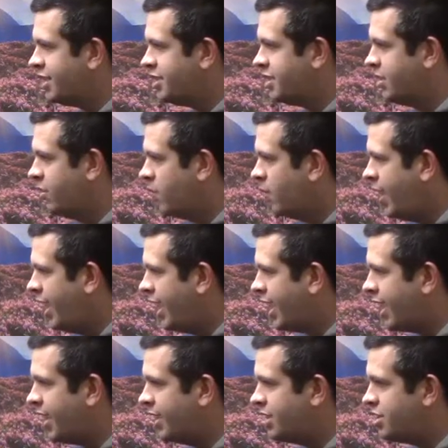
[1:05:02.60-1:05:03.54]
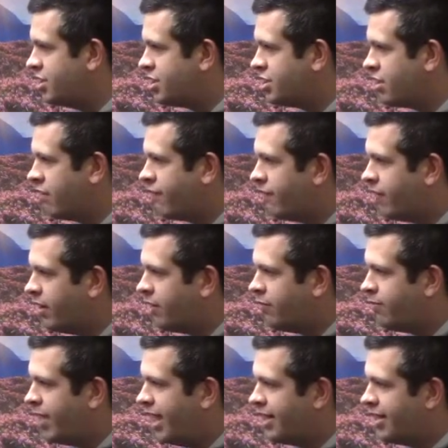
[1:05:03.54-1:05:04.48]
gets in the way. It's just our fear
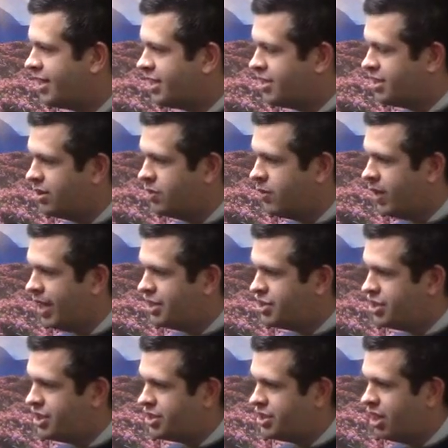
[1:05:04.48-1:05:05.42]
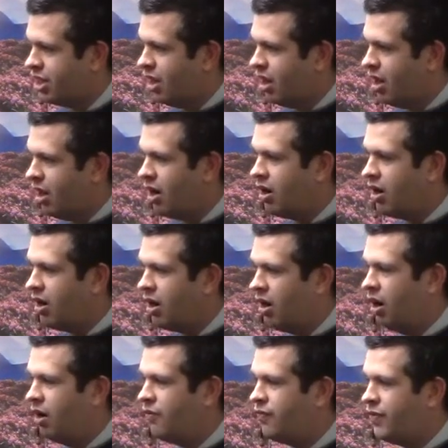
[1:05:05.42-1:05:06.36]
of man that gets in the way. It's just
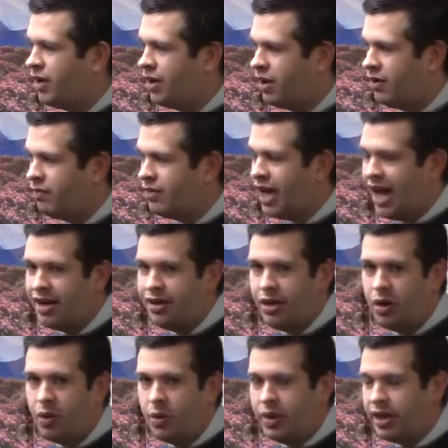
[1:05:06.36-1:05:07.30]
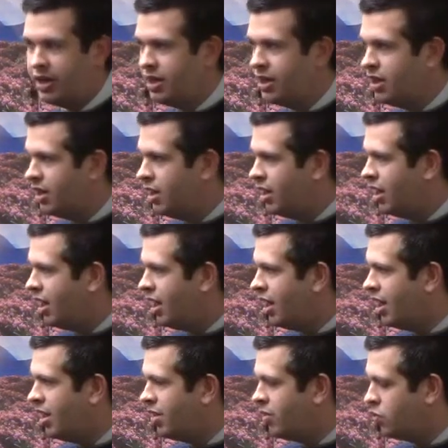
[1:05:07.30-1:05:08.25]
our fear of not knowing,
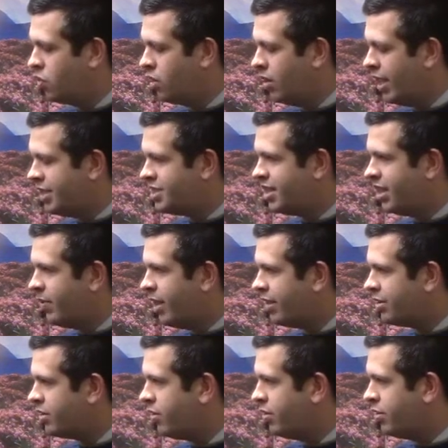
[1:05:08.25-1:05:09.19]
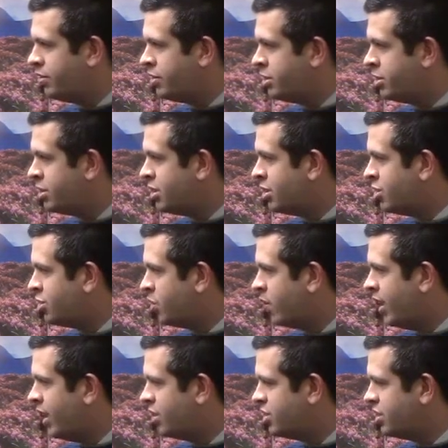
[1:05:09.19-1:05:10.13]
realizing that we have to go through these
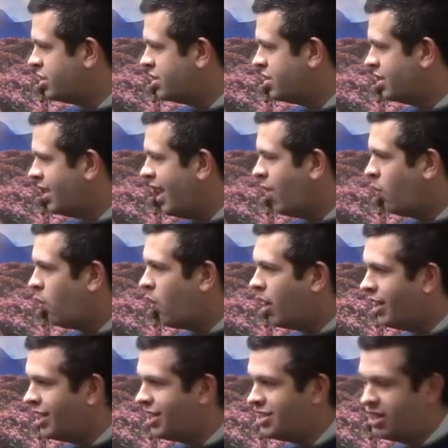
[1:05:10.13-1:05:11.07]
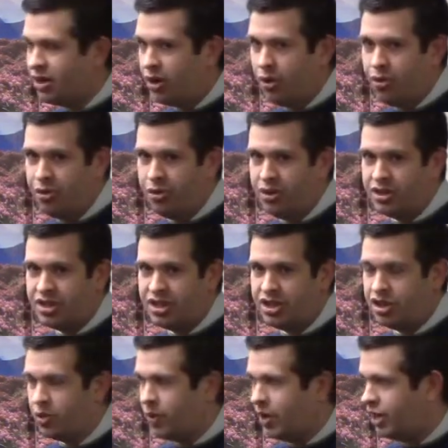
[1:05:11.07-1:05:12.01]
situations and not wanting to go through the
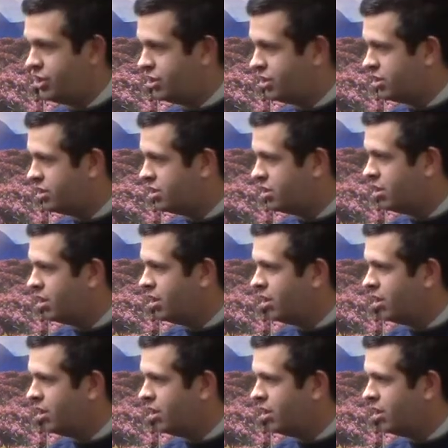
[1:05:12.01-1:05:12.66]
situations.